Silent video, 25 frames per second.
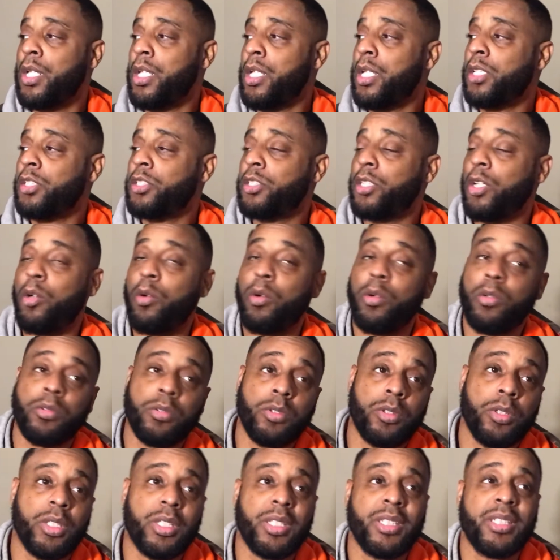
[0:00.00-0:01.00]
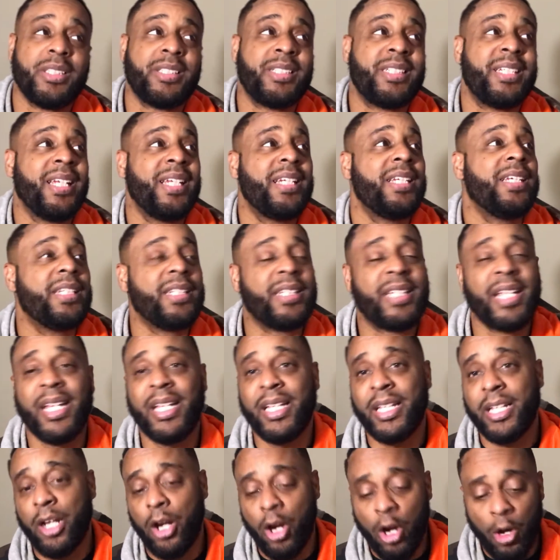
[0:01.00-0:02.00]
So
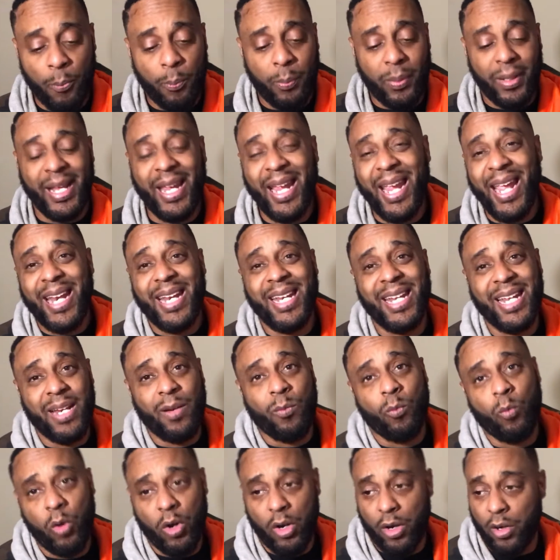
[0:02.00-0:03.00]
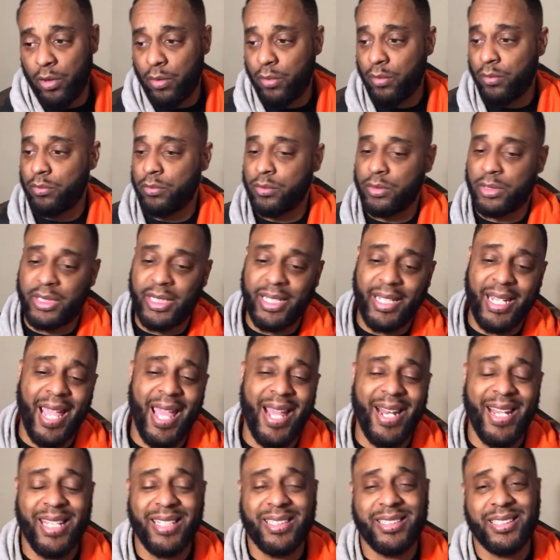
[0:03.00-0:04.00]
her plan didn't work. She got
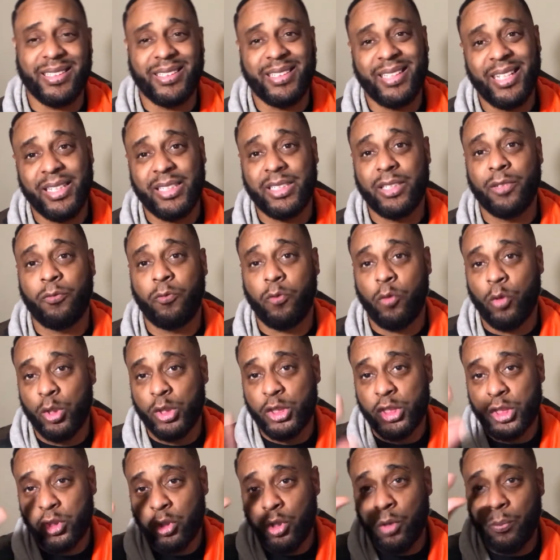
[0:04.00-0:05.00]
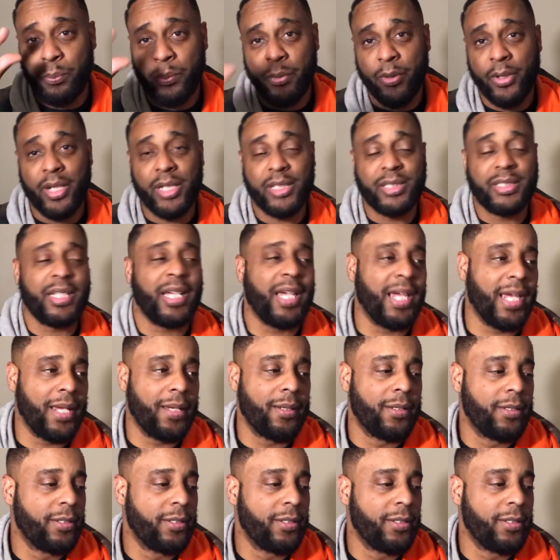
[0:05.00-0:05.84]
his attention for a short period of time.